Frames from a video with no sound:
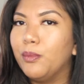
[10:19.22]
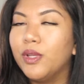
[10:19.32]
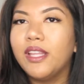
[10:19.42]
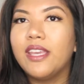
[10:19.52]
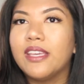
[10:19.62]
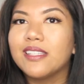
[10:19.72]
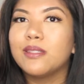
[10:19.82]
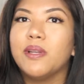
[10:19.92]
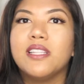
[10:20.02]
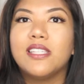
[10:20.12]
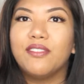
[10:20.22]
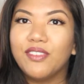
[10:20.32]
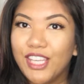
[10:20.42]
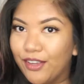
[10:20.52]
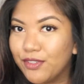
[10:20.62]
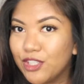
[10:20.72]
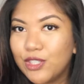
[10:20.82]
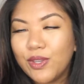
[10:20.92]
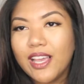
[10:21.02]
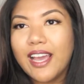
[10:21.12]
really expensive gifts
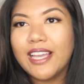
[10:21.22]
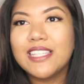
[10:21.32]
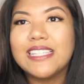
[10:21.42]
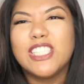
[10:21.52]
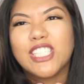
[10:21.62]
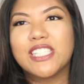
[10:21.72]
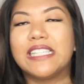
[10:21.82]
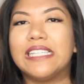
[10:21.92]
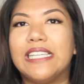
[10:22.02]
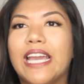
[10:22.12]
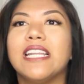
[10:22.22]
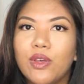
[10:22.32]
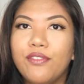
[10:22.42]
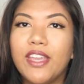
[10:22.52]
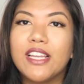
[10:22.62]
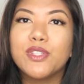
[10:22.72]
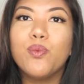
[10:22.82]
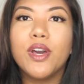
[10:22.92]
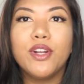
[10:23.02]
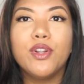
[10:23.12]
to you guys just yet. So if you guys
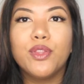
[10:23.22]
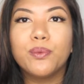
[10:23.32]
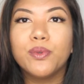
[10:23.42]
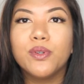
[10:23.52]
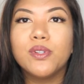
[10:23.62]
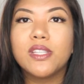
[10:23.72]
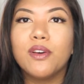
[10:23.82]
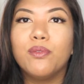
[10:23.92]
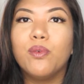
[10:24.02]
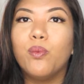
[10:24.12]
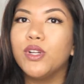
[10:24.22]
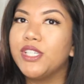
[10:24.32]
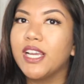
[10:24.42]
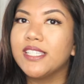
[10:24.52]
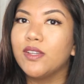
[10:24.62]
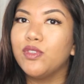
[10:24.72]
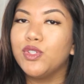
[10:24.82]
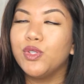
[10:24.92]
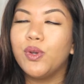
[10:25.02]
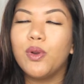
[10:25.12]
want to know the rules of what you guys have to
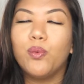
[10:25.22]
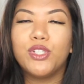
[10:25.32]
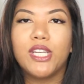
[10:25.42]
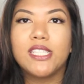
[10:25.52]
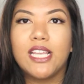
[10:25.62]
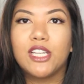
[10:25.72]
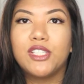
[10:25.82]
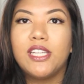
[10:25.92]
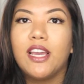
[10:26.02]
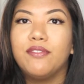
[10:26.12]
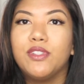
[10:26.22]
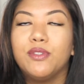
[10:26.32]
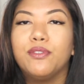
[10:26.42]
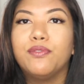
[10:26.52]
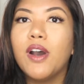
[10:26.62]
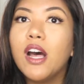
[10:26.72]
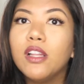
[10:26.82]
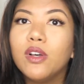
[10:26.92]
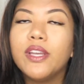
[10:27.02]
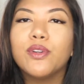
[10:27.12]
do and what you guys actually have to
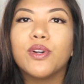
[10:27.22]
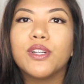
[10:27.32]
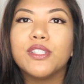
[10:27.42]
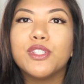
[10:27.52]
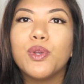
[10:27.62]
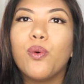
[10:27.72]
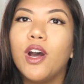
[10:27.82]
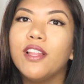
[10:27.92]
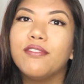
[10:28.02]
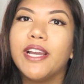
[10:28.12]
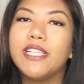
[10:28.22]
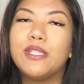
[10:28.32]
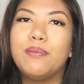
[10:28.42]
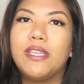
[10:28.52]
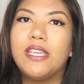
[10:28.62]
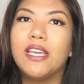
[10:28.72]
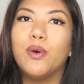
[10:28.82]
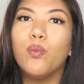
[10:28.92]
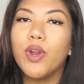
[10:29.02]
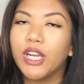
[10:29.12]
follow in order to qualify to be
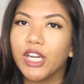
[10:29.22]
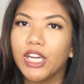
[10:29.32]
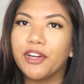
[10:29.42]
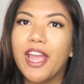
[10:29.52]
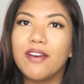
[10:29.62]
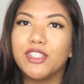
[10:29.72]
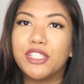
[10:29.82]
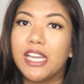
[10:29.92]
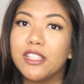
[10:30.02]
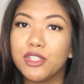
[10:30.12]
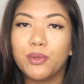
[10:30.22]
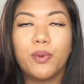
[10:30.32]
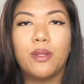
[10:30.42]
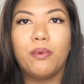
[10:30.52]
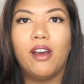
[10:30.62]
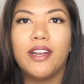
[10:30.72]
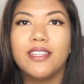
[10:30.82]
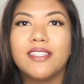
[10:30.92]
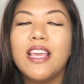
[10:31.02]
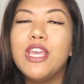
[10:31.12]
a winner or have a chance to win the
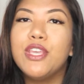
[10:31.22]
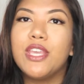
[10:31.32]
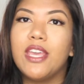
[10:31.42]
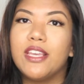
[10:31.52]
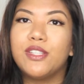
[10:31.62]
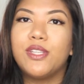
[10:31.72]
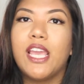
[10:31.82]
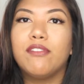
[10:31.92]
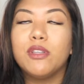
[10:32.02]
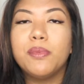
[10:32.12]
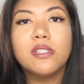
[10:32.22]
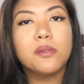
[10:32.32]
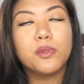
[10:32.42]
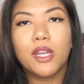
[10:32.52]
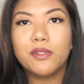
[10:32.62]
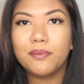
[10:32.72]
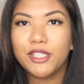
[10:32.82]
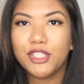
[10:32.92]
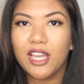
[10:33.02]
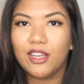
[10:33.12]
products, is you have to be subscribed to
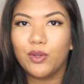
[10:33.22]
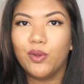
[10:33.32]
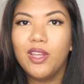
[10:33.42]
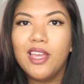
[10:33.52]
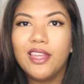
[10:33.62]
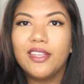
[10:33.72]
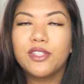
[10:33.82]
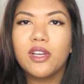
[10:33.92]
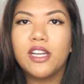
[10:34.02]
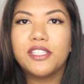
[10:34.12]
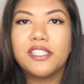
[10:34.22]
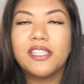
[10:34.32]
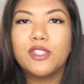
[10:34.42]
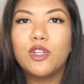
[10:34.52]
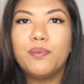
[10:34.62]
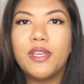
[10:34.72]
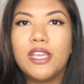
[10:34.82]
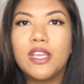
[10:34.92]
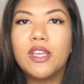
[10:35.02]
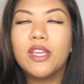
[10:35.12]
my channel. This contest is going to
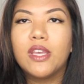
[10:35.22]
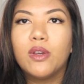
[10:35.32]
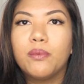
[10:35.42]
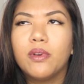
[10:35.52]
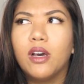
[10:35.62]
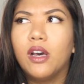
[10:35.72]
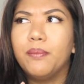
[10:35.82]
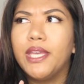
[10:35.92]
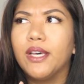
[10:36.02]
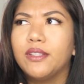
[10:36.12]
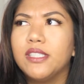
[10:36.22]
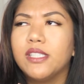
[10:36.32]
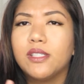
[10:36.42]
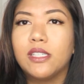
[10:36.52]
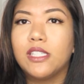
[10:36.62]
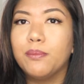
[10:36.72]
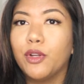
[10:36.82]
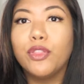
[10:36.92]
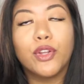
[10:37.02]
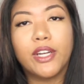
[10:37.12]
be held until
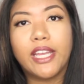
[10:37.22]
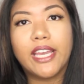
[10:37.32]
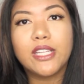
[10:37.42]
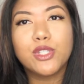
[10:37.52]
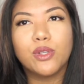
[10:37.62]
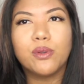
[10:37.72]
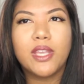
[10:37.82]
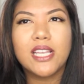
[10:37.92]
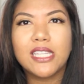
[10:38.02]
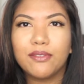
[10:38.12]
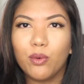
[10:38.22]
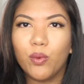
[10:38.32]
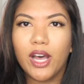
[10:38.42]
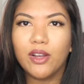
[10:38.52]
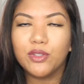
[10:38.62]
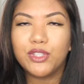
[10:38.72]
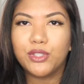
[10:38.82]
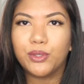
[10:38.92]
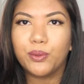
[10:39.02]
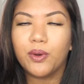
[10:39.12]
September 30th, so you guys have a while
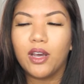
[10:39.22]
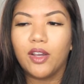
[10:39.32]
to